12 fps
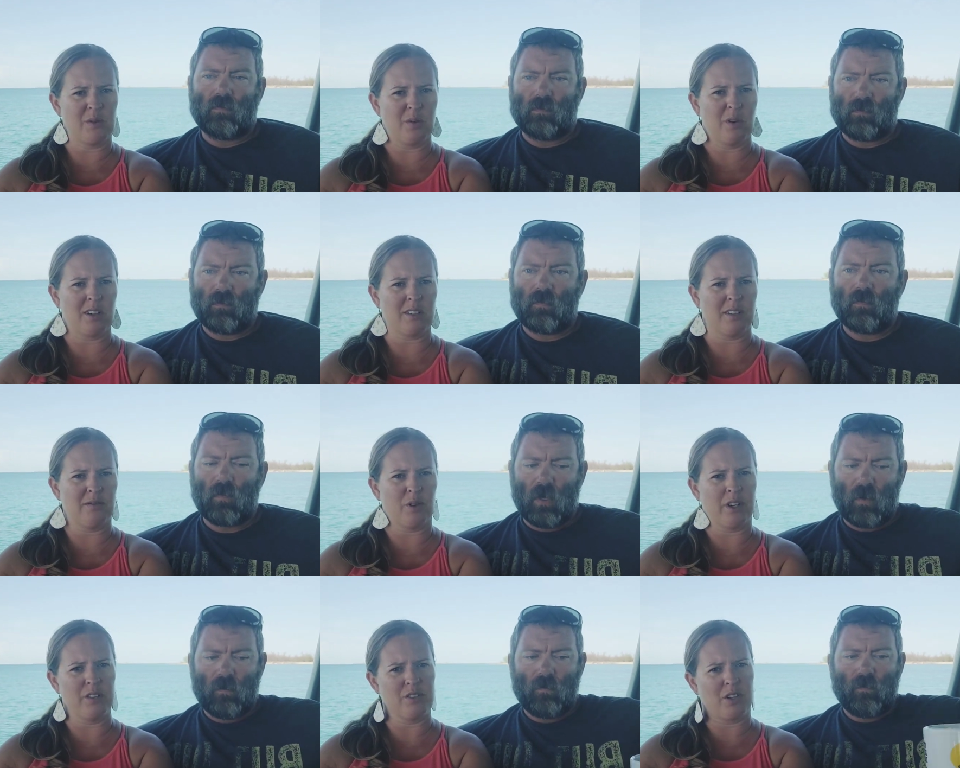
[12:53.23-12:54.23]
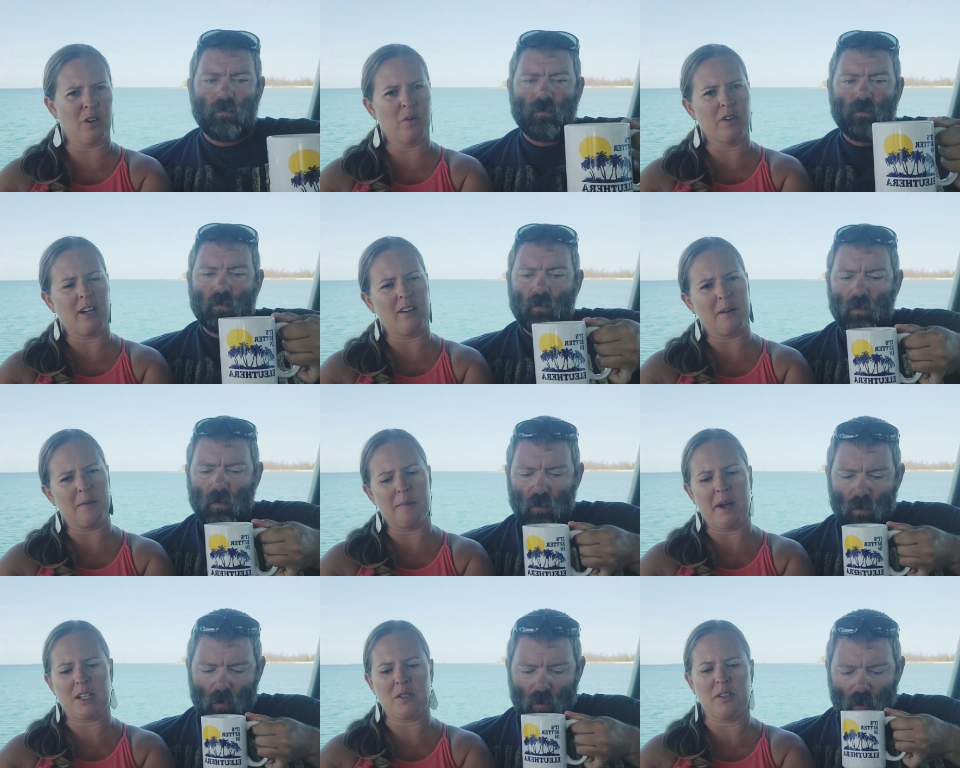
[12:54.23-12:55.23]
Speaker 1: we worked on four yeah. years ago, we're now coming
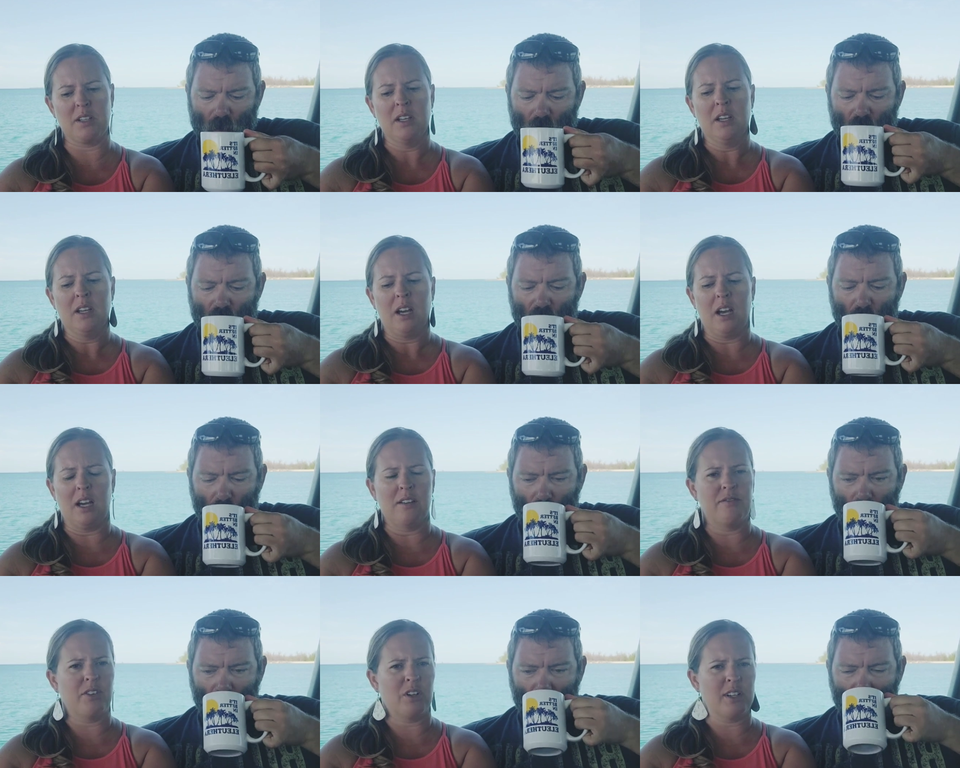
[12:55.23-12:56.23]
back to it. I've heard